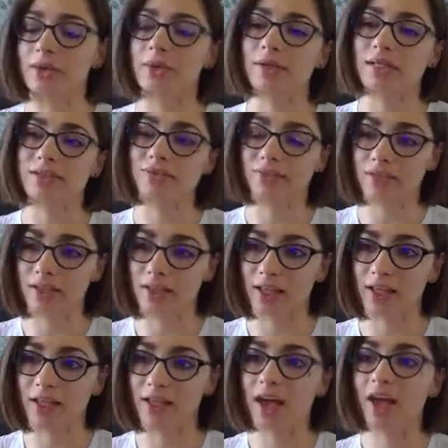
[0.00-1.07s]
What does it feel
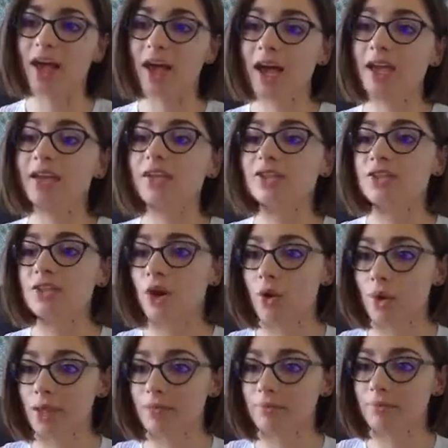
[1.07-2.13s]
like? And get to know
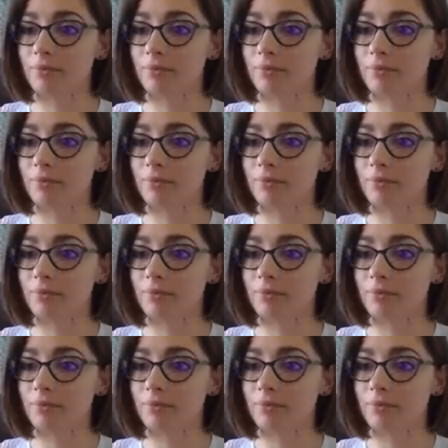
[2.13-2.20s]
it.